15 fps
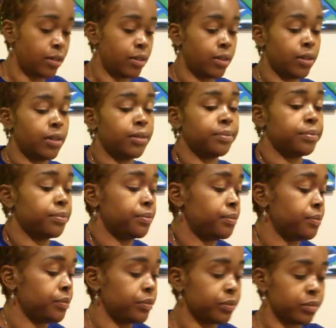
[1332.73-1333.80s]
All right.
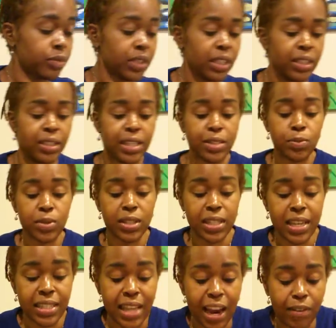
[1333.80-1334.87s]
This one
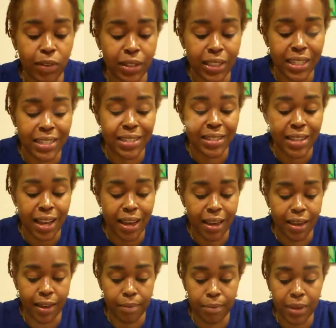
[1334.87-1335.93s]
says, I release
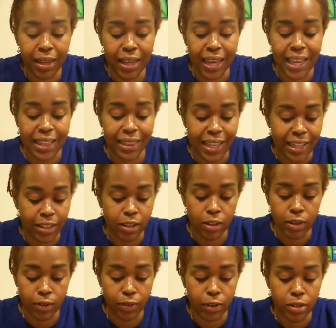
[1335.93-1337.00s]
time and let the
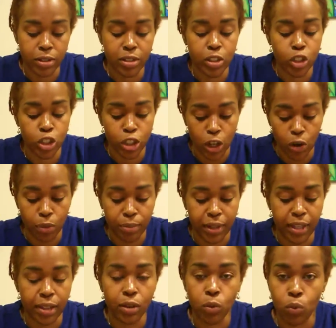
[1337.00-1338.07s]
universe show
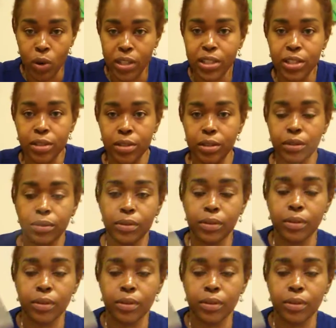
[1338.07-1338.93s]
me what to do.